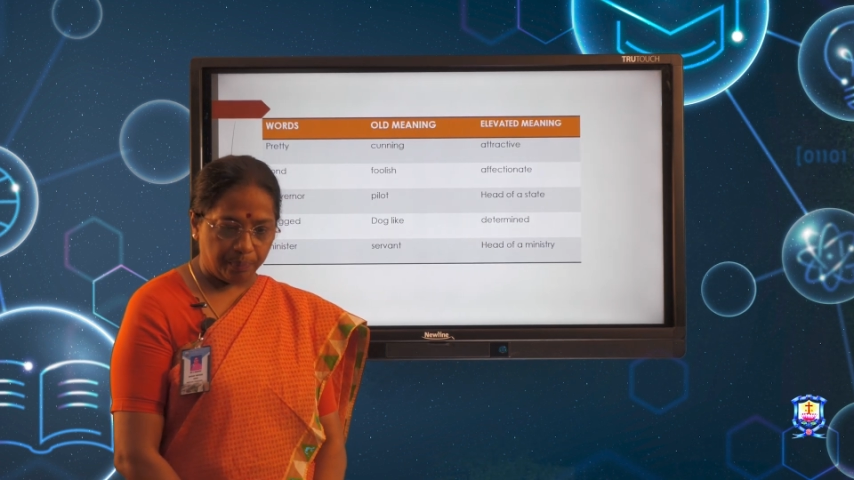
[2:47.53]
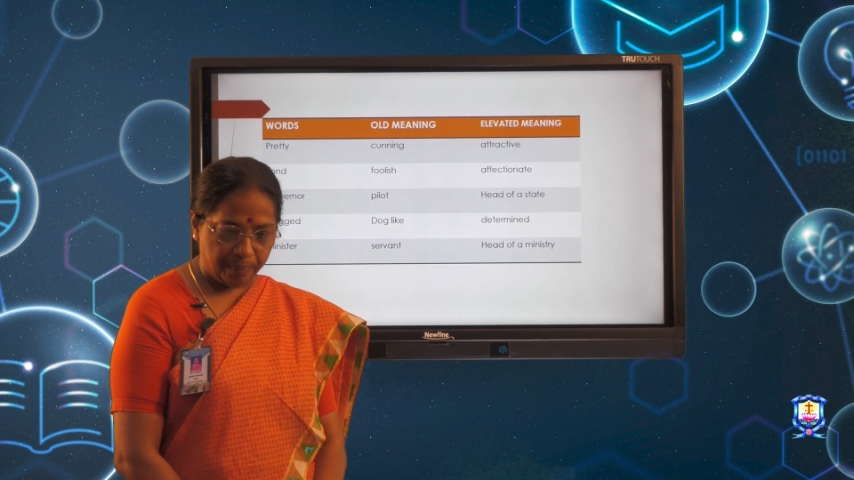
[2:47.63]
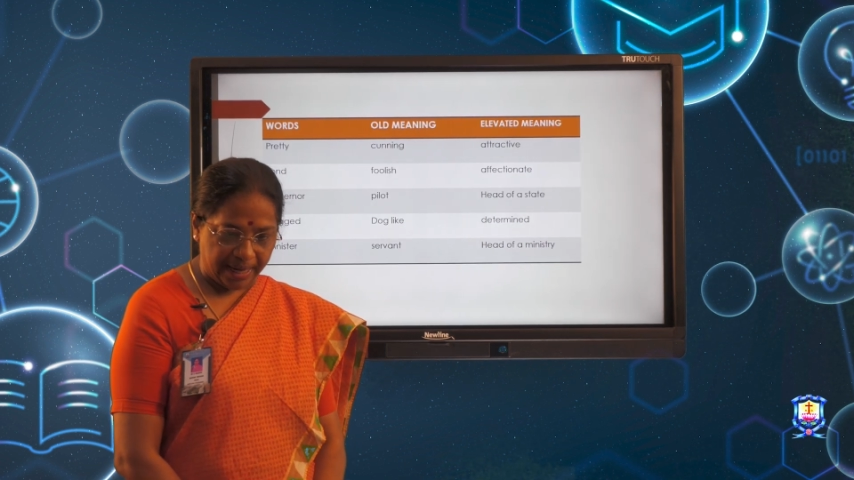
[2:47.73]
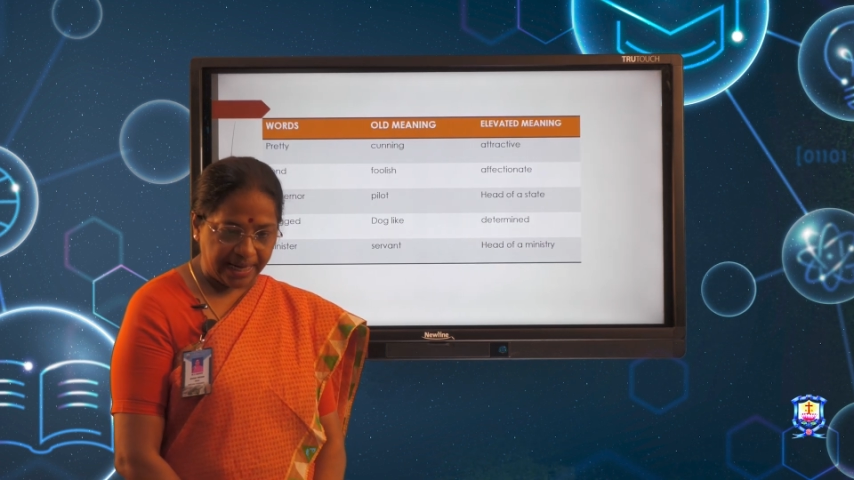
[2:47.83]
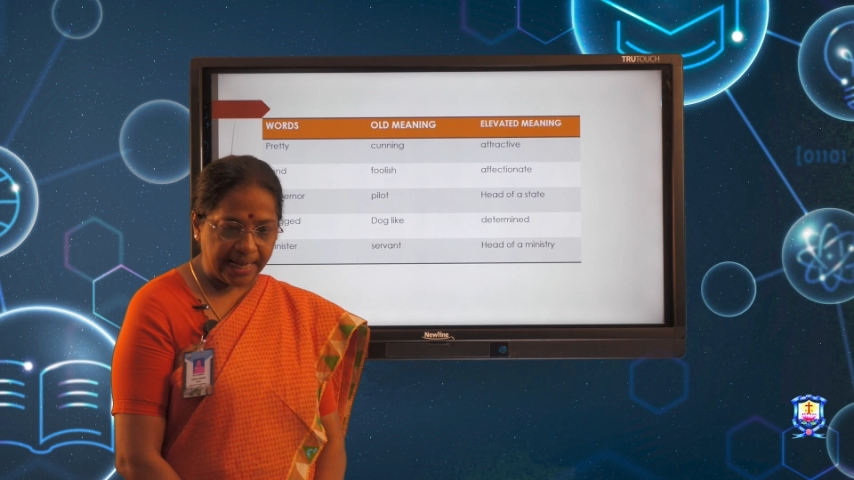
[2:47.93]

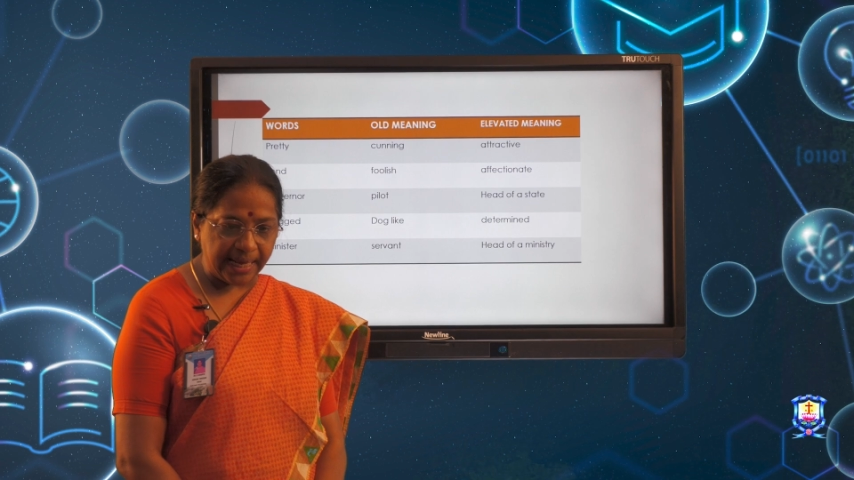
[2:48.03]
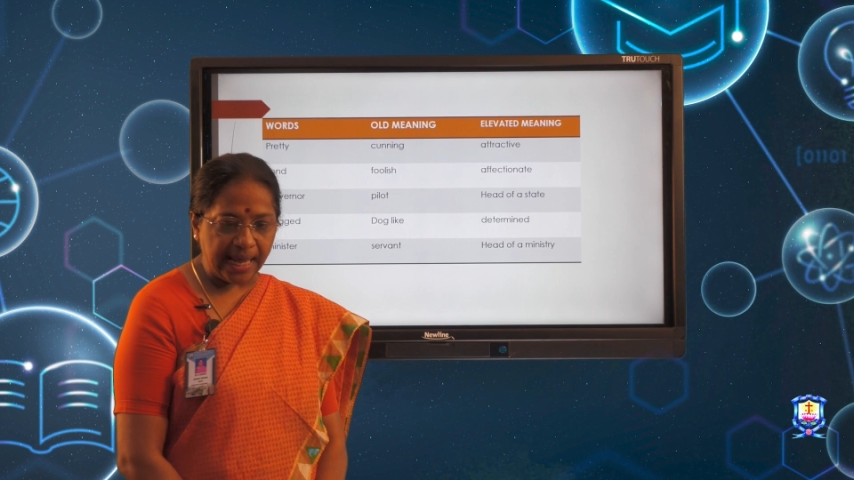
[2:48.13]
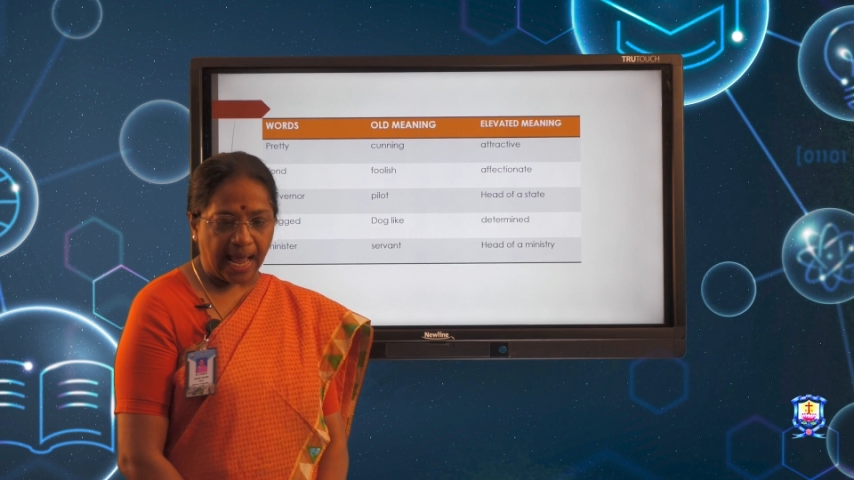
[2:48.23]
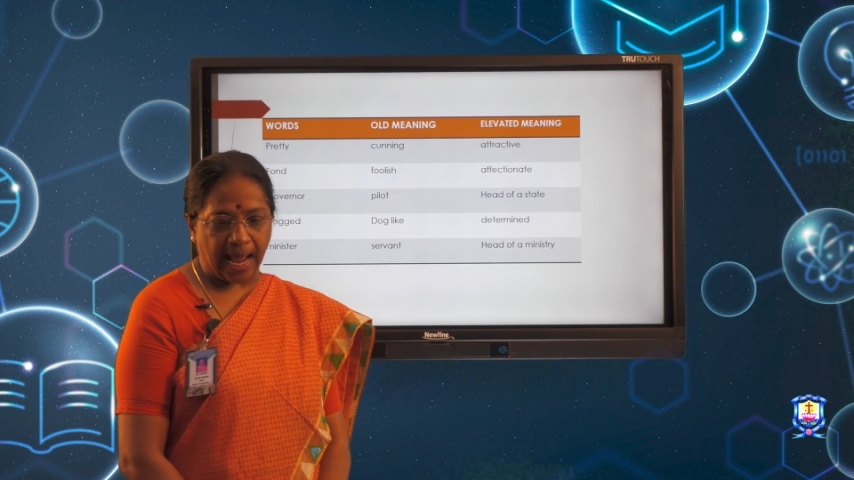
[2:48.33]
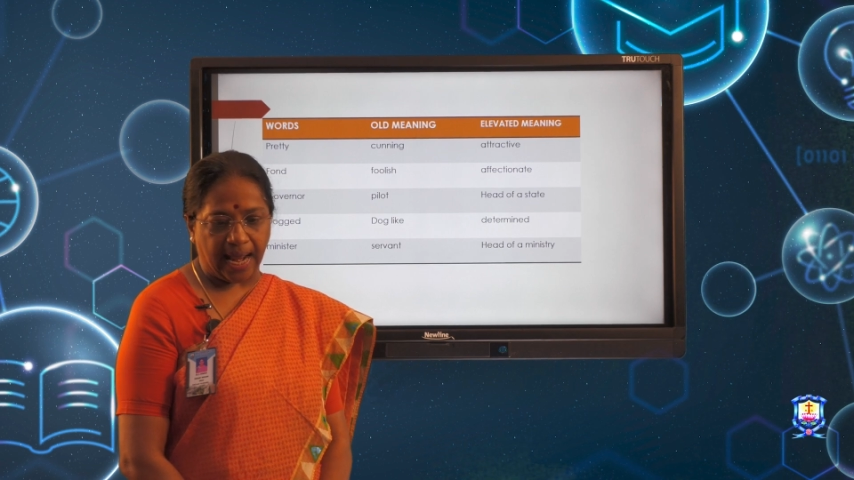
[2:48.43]
meaning
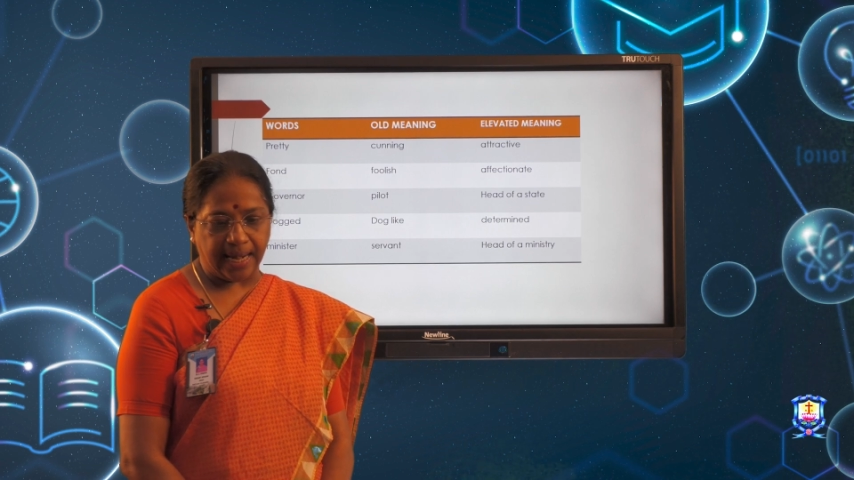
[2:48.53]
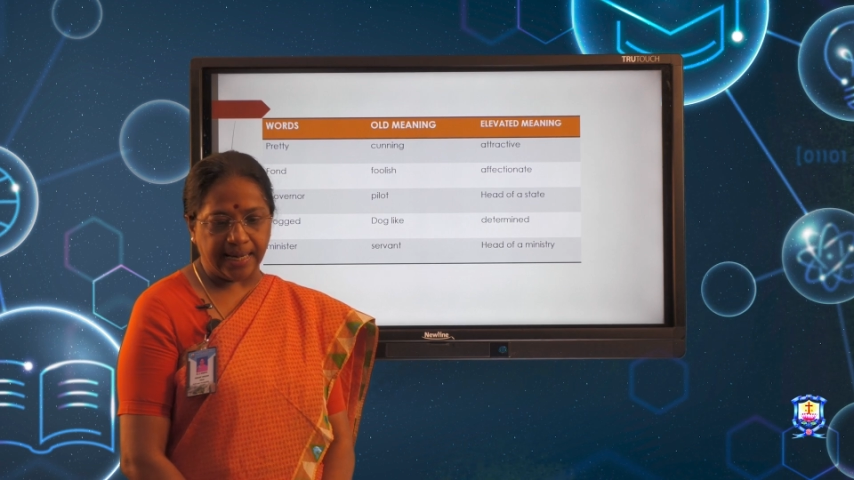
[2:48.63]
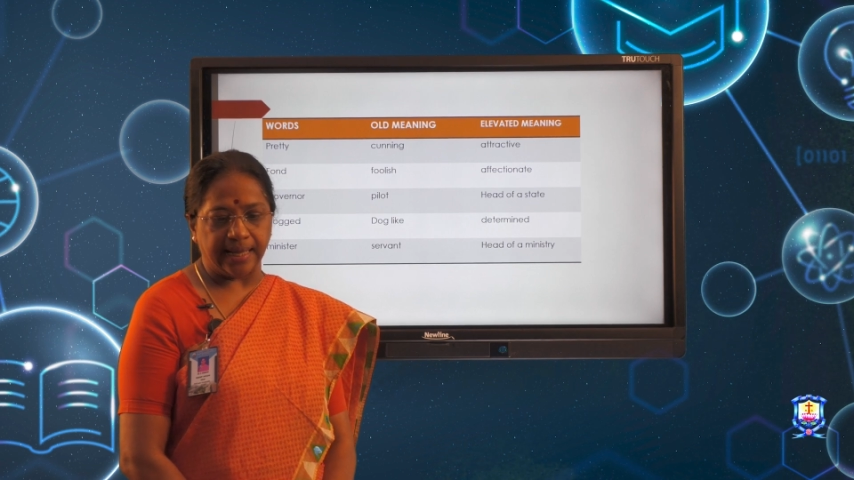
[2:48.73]
and